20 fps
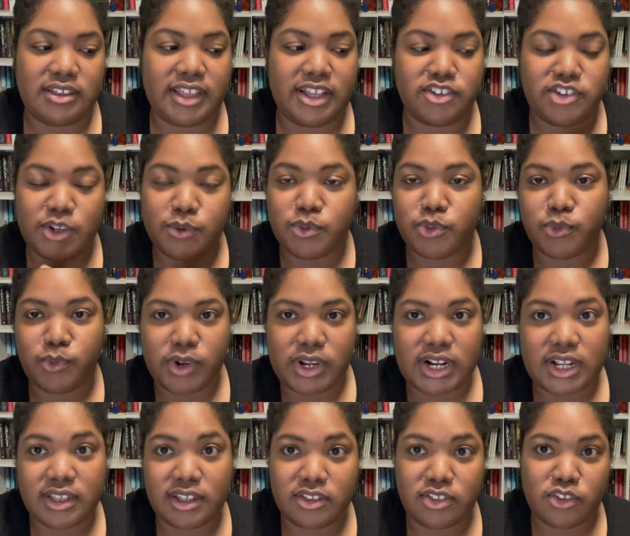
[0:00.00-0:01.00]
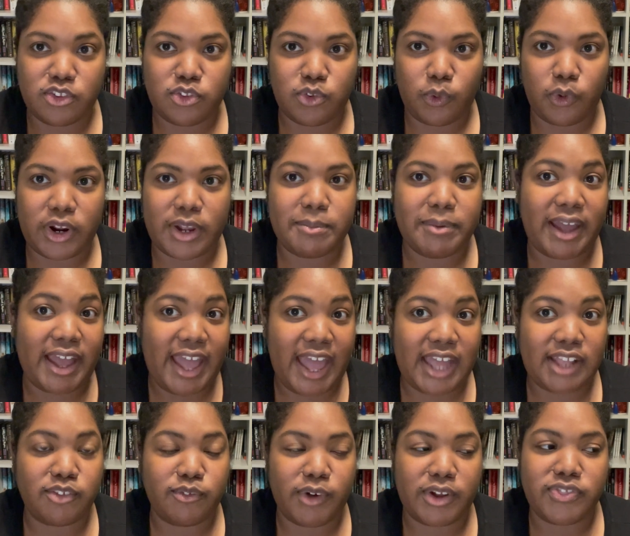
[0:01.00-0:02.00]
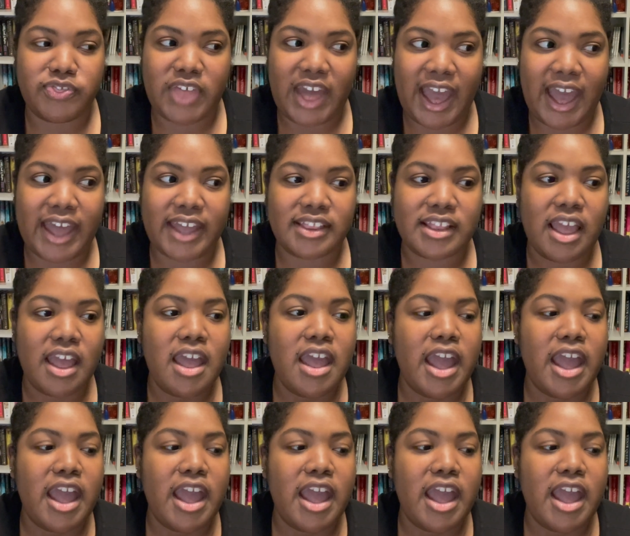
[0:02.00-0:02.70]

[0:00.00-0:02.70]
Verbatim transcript: that she was reading in the story, but I hadn't read that,